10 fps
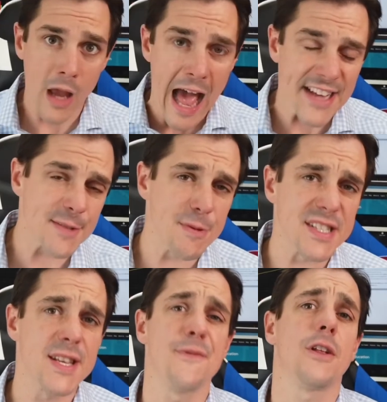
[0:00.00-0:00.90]
I
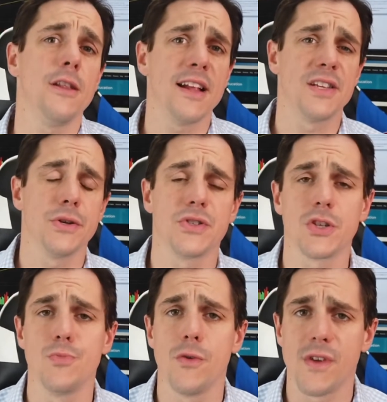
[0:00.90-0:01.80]
specifically like to use
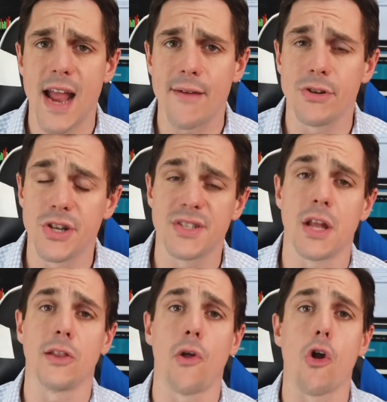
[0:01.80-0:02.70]
those moving averages
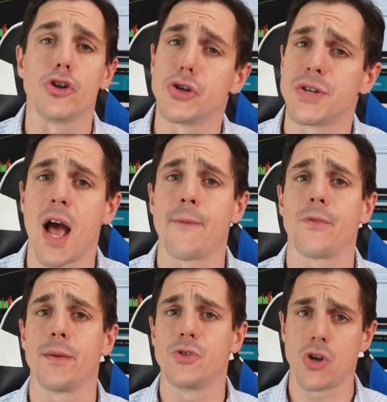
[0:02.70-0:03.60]
on larger time
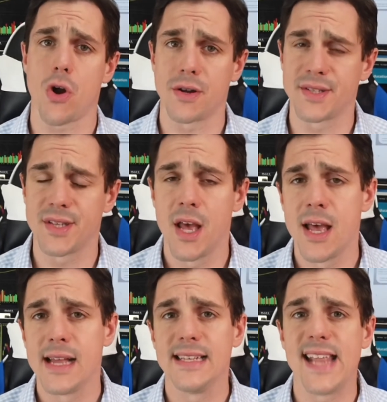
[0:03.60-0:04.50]
frame charts,
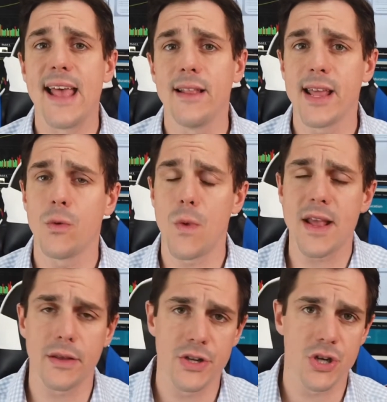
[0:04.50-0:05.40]
daily and
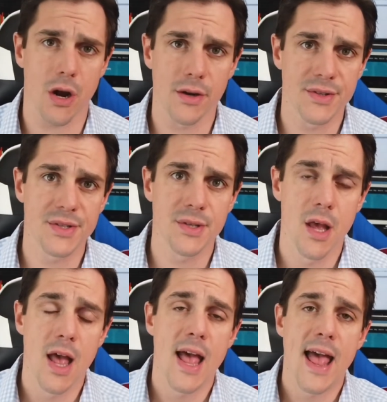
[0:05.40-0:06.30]
weekly charts.
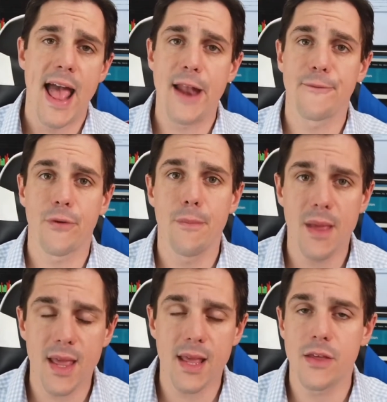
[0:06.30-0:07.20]
And for
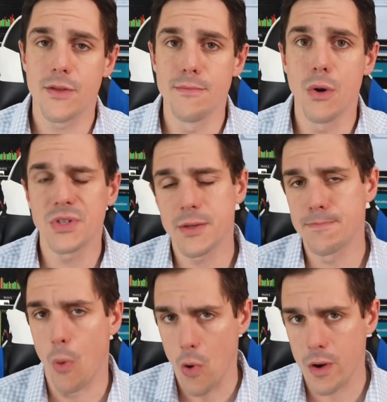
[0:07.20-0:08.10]
me, the most
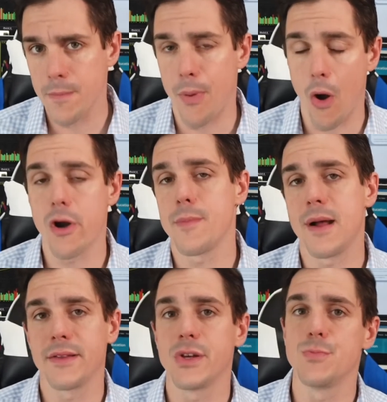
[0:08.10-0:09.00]
important part
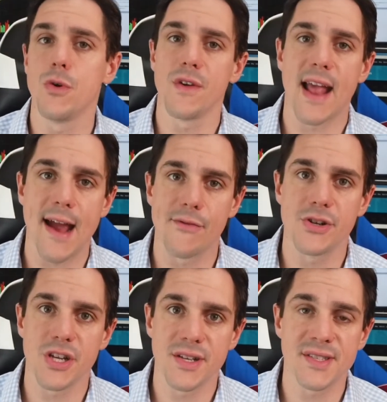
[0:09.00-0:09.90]
about those moving
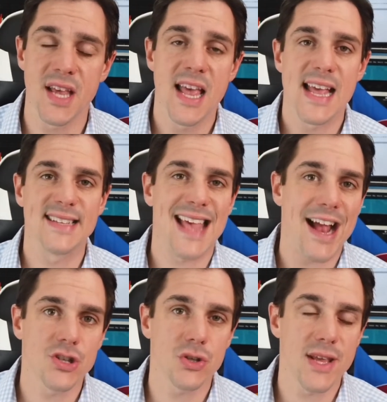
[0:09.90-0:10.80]
averages is
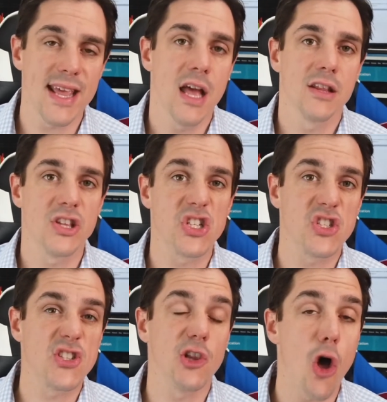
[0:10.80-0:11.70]
actually the
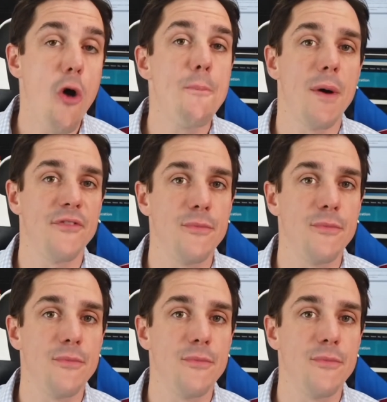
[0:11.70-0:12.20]
slope of the